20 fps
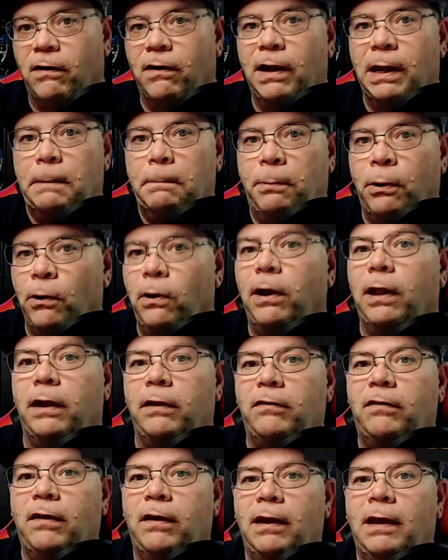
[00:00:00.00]
and pull
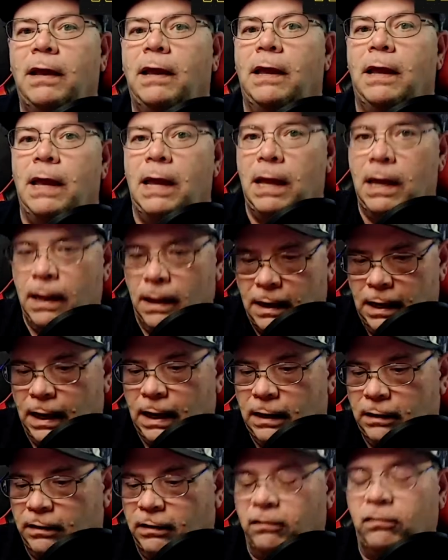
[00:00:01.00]
it,
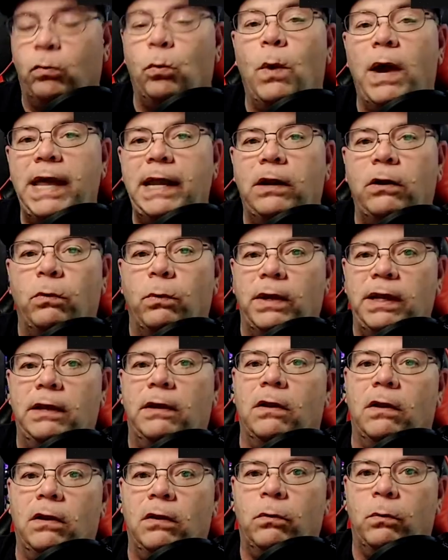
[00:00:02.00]
and this weighted
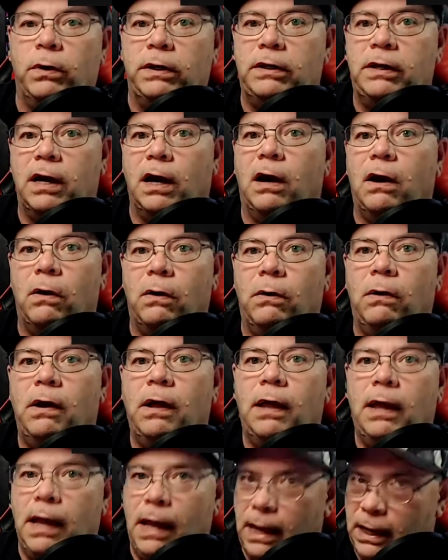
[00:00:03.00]
wheel would go,
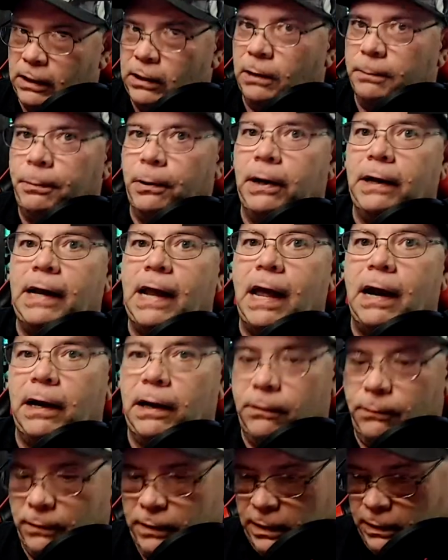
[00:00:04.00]
and you'd put it down, and
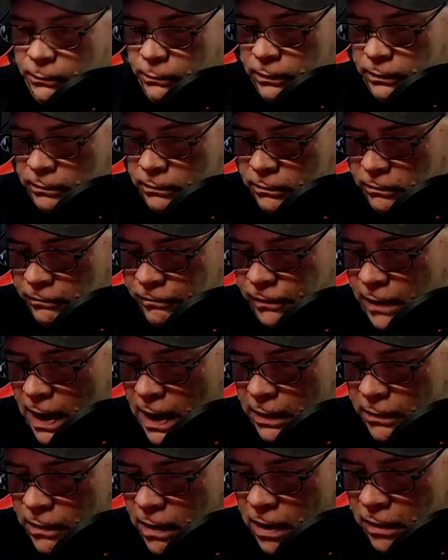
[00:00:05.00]
it would fly
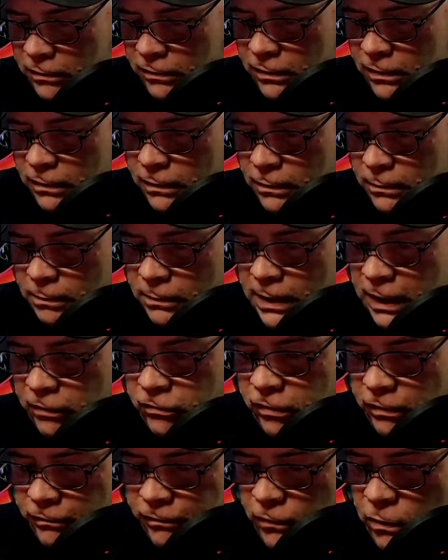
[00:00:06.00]
across the
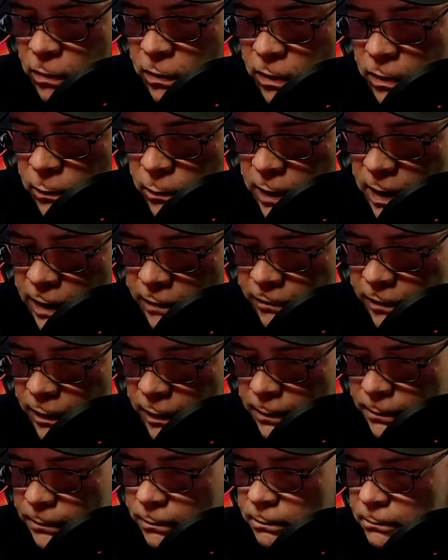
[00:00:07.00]
kitchen floor or wherever.
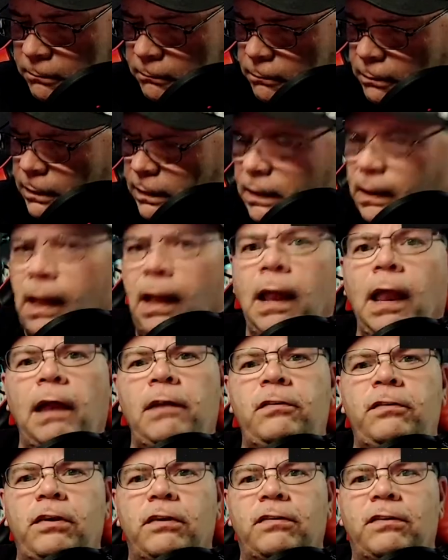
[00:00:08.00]
Let's
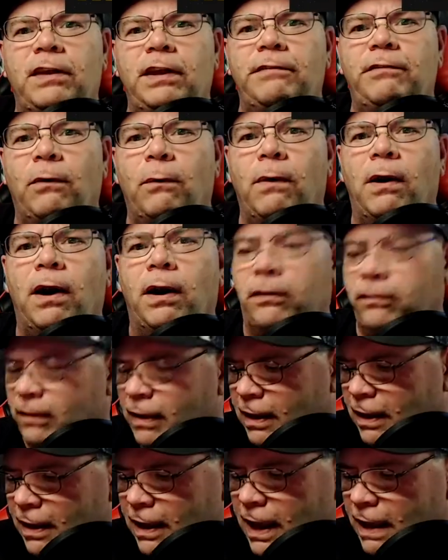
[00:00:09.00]
just see if it works.
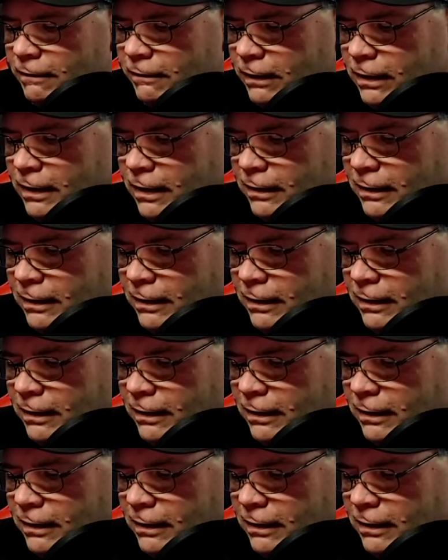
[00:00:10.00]
Haven't done